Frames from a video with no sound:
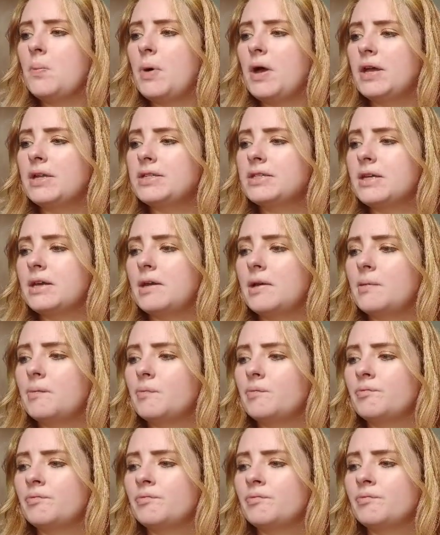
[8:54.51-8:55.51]
But
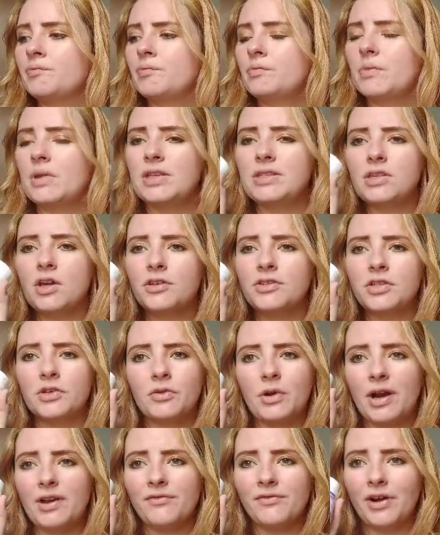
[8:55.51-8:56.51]
it's
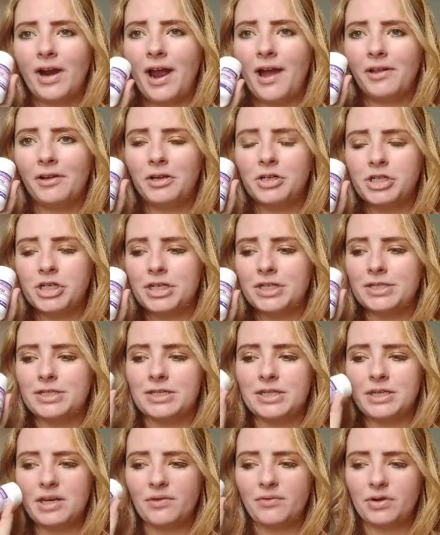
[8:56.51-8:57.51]
also great for
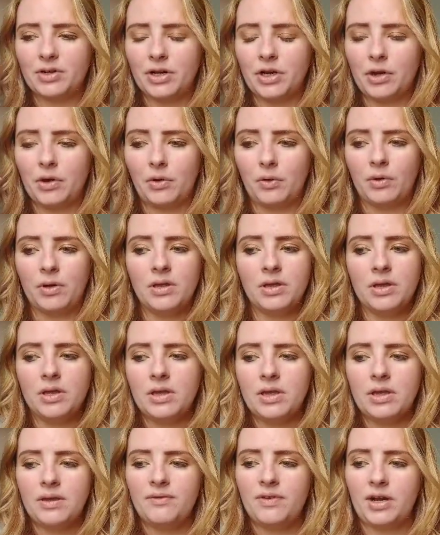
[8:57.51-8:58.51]
allergies. You never know
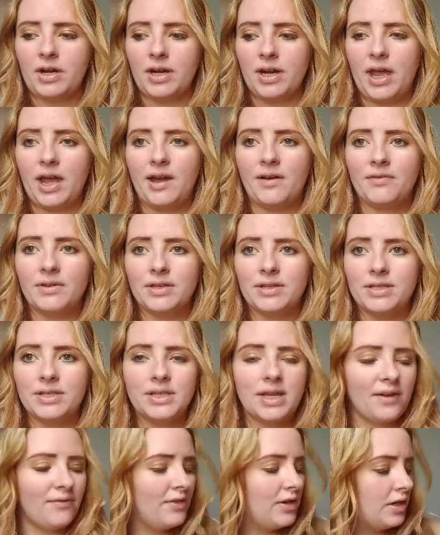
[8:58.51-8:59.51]
if you're going to have a
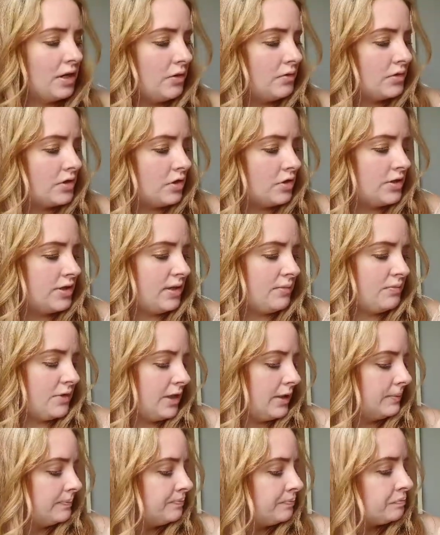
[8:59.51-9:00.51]
stuffy nose or
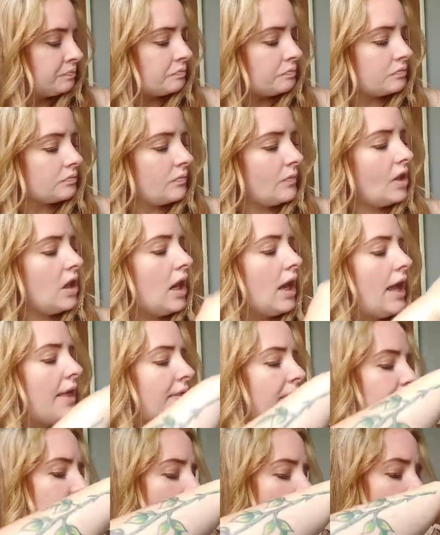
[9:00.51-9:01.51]
something.
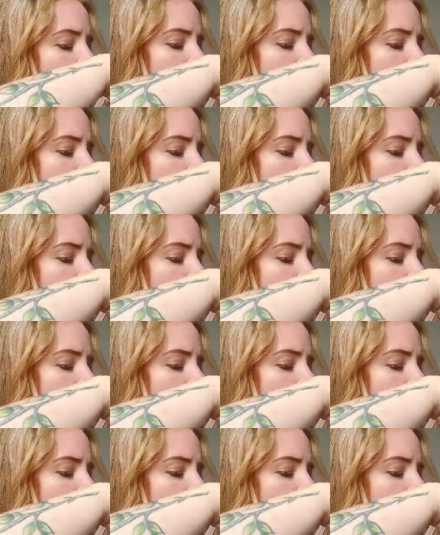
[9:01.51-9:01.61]
And